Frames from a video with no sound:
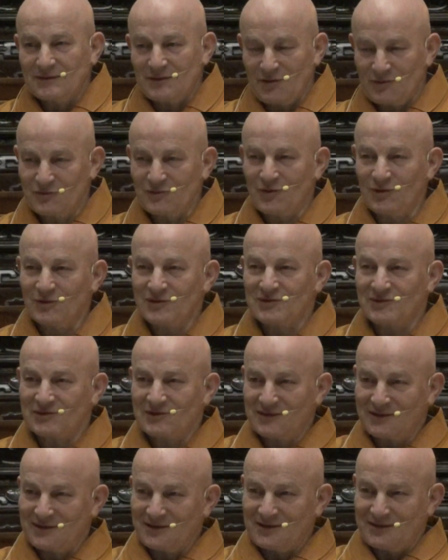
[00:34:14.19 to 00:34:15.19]
Of
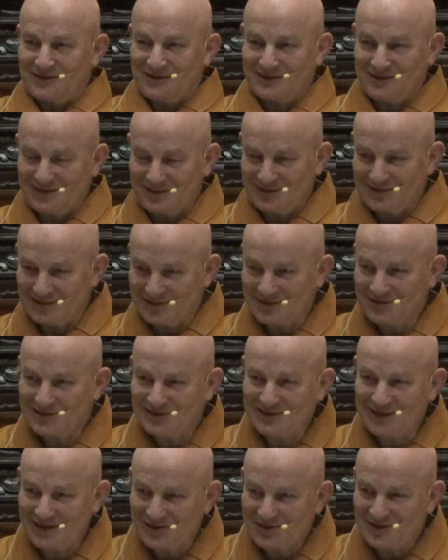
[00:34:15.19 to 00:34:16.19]
course, uh, this
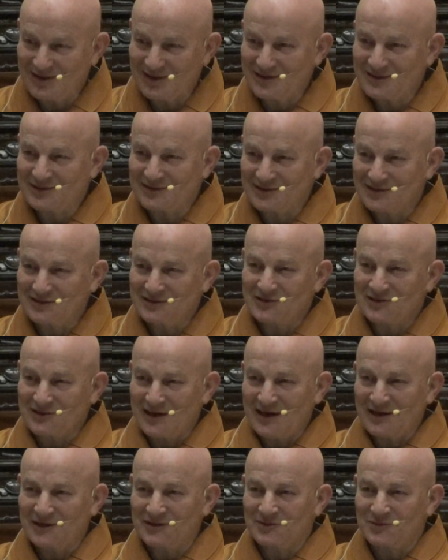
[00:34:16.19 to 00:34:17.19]
translation is
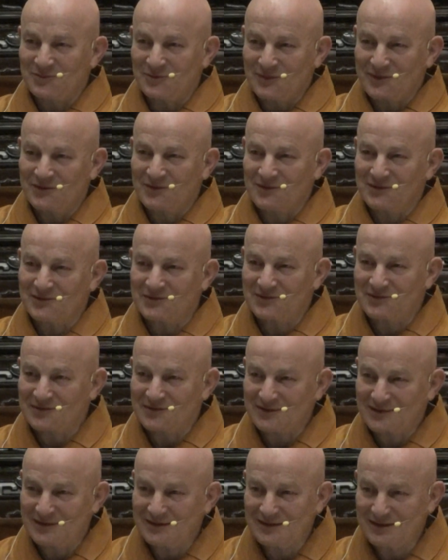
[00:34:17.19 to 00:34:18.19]
right because
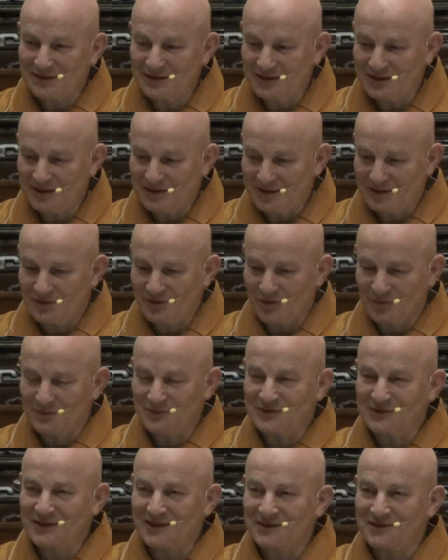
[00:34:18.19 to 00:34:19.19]
the
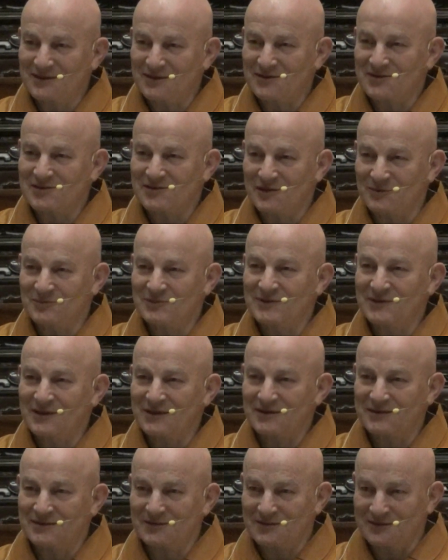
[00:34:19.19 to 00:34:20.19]
object and
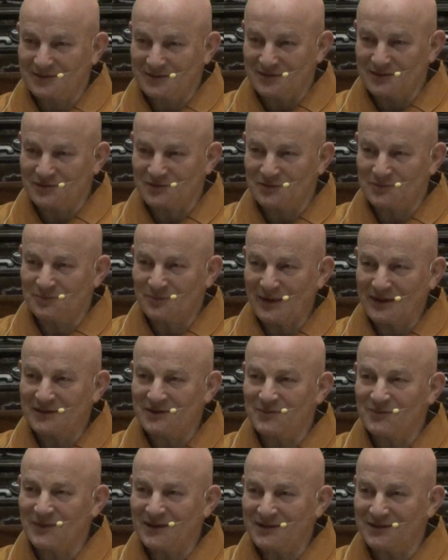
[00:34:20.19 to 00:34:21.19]
subject is
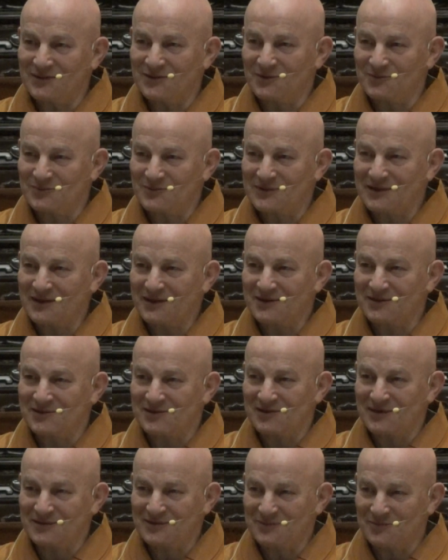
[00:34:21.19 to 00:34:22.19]
many, many
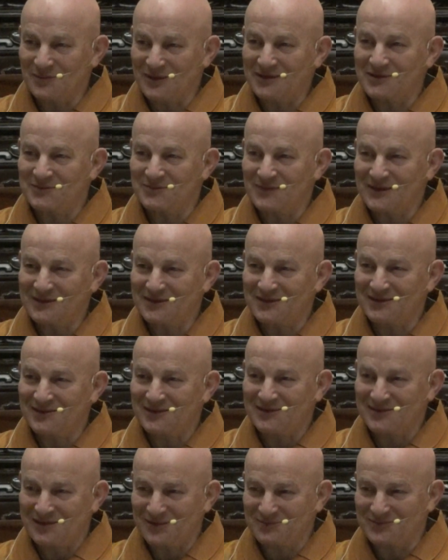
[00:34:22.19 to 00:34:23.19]
objects and many, many
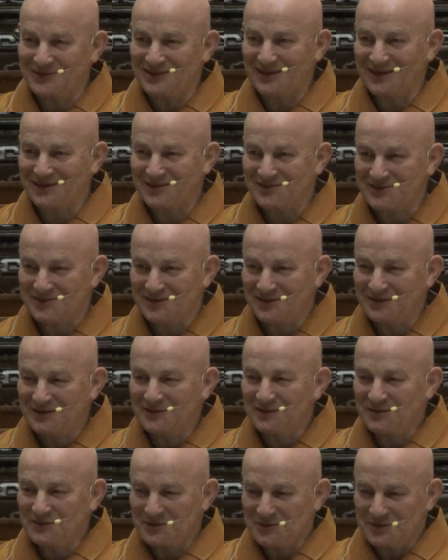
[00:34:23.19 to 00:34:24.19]
subjects,
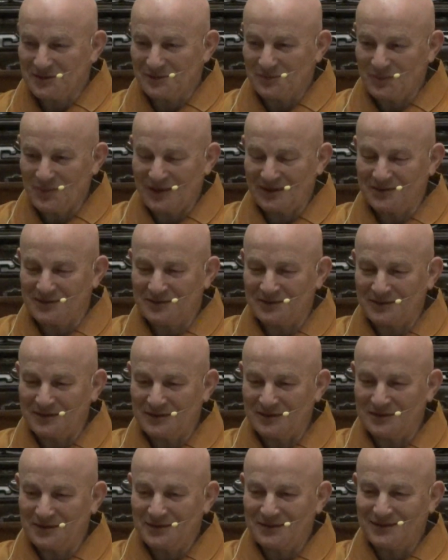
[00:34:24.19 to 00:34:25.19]
but uh,
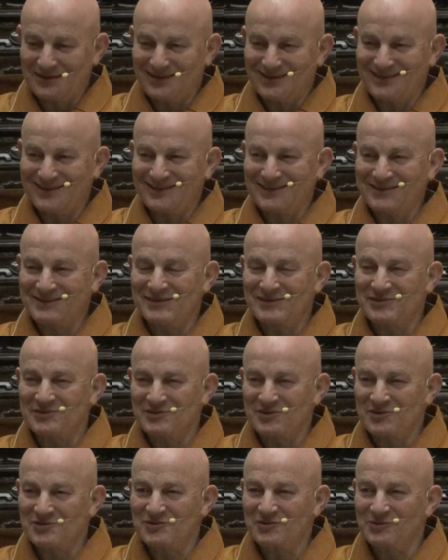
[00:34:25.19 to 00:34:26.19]
it is
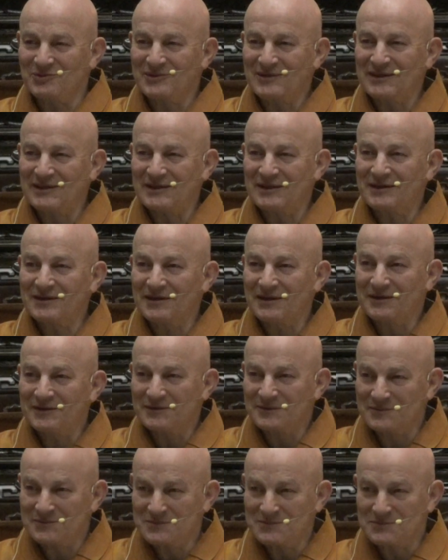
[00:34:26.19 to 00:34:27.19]
not so clear.
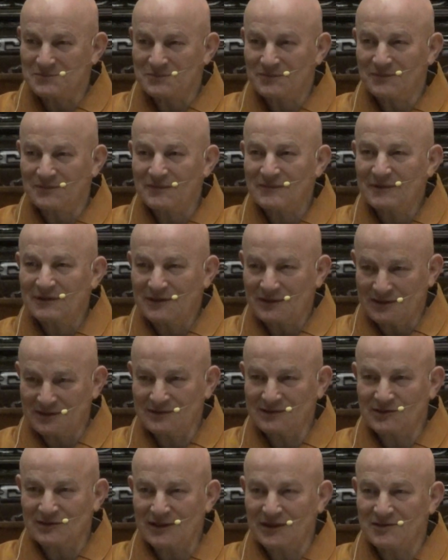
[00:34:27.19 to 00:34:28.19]
Hmm? He
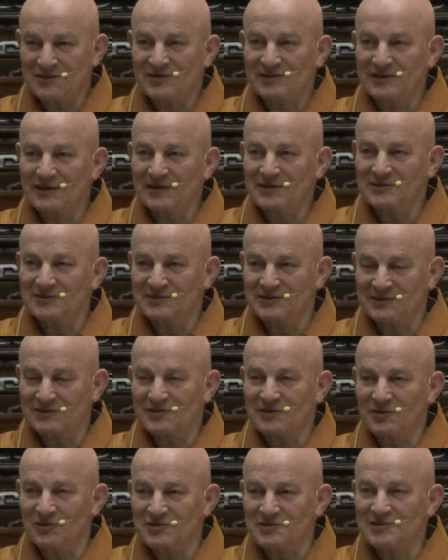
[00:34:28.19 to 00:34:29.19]
translates this
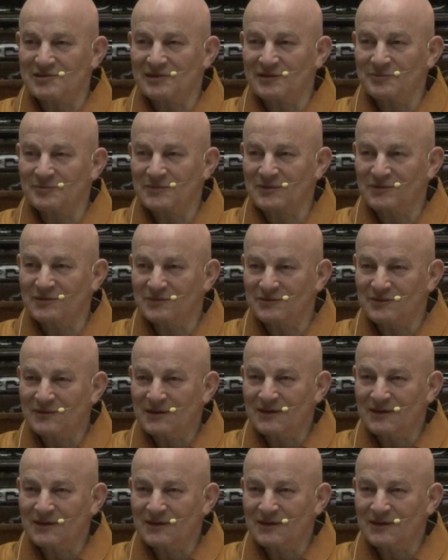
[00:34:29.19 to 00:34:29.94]
concept of